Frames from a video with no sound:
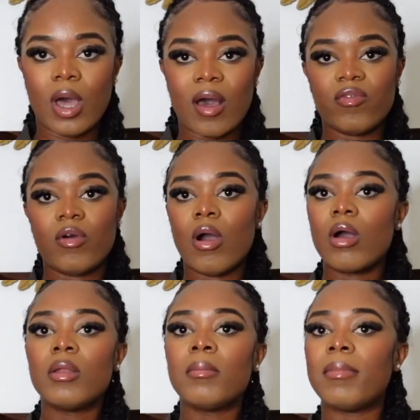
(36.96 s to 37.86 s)
I've
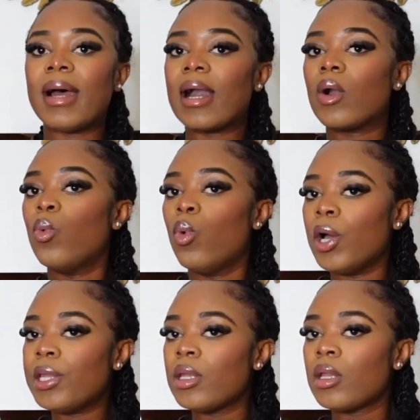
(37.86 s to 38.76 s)
got bag
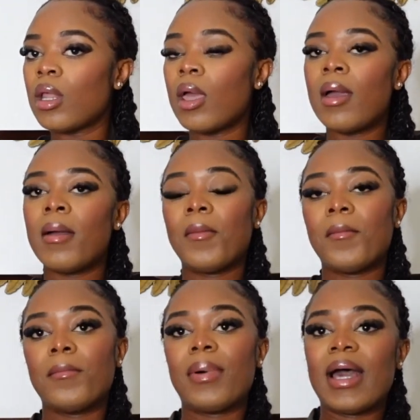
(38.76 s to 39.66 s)
one,
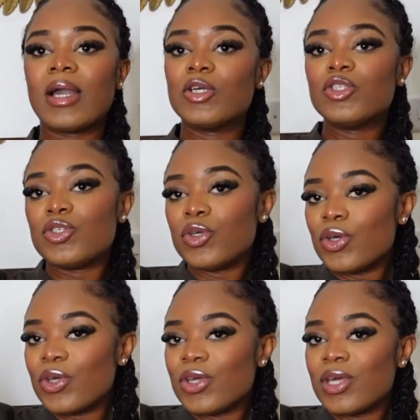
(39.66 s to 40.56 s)
bag two,
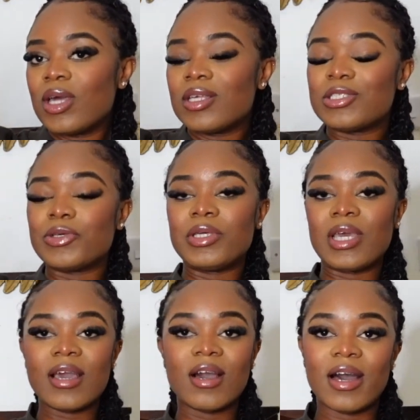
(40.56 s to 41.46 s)
so
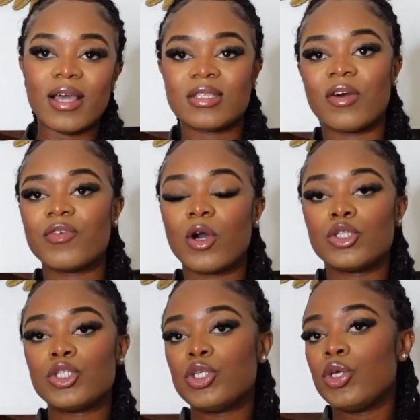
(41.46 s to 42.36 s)
yeah guys i've got
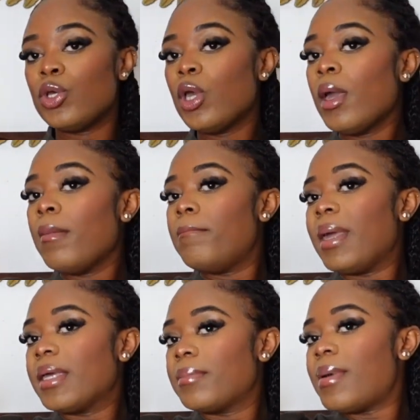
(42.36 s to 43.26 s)
two
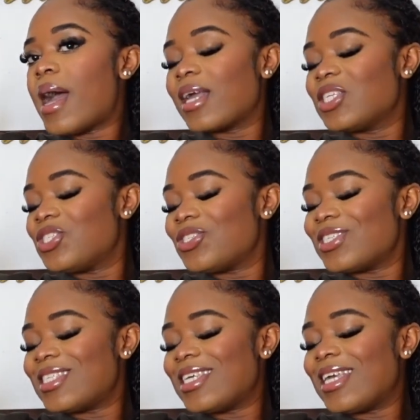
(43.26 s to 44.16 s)
big bags
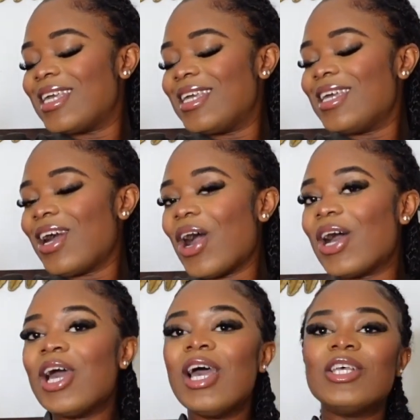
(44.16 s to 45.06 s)
just to here
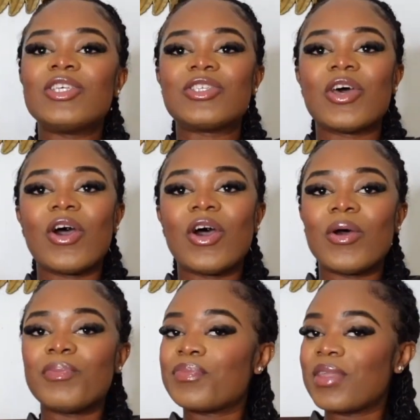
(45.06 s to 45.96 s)

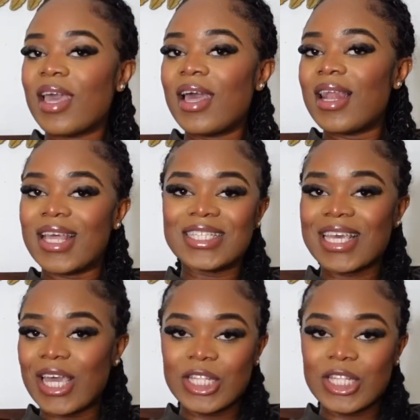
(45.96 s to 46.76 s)
so yeah let's get